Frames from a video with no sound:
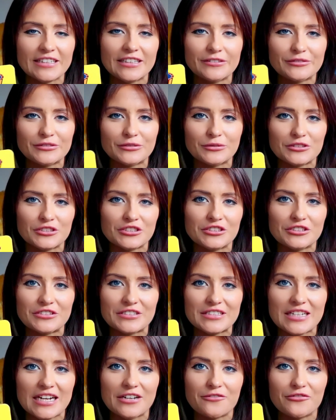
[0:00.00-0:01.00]
He loves watching
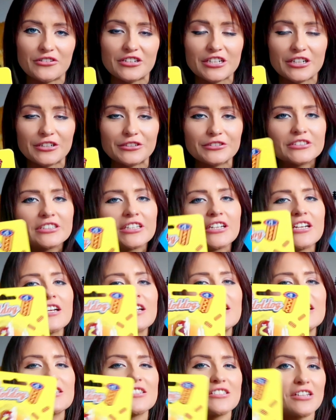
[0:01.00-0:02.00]
those kind of videos.
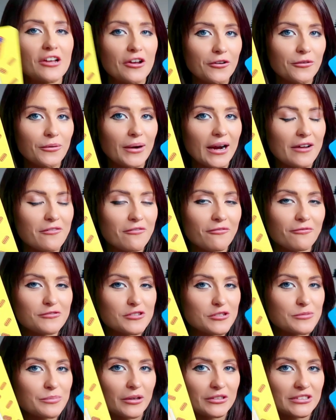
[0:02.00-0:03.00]
So I've
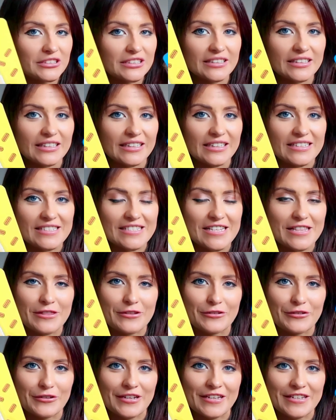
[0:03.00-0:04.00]
spotted these
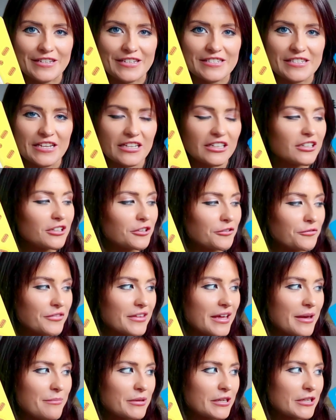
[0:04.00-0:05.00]
and thought he is gonna
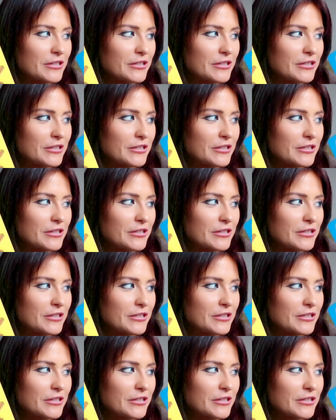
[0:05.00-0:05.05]
love them,